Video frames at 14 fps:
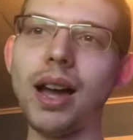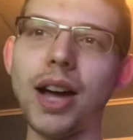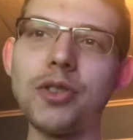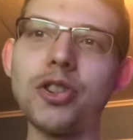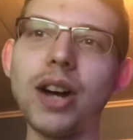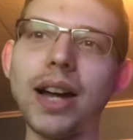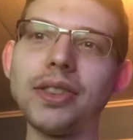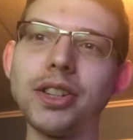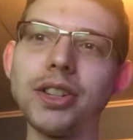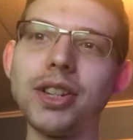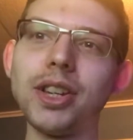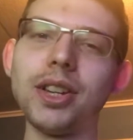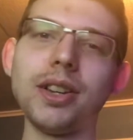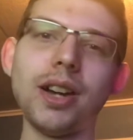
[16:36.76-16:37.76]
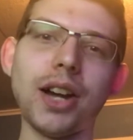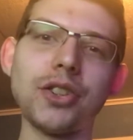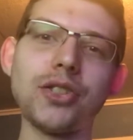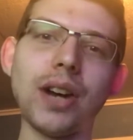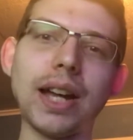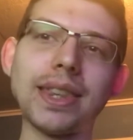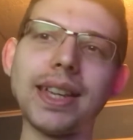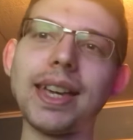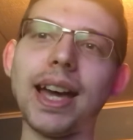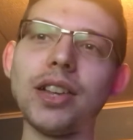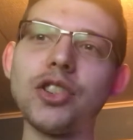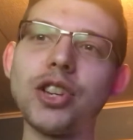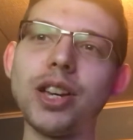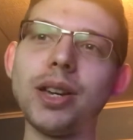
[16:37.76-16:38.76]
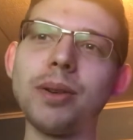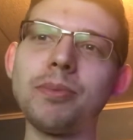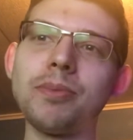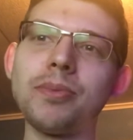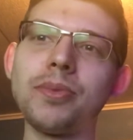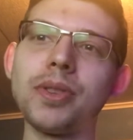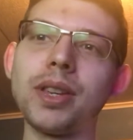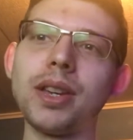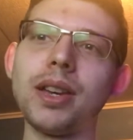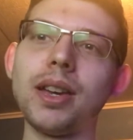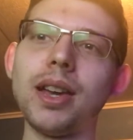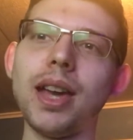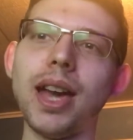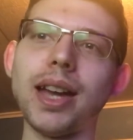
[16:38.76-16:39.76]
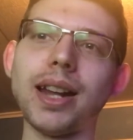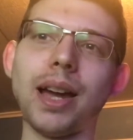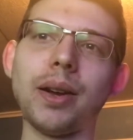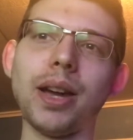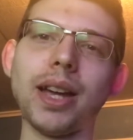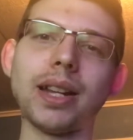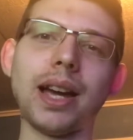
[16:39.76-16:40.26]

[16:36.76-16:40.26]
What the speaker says: I tried to catch him, and I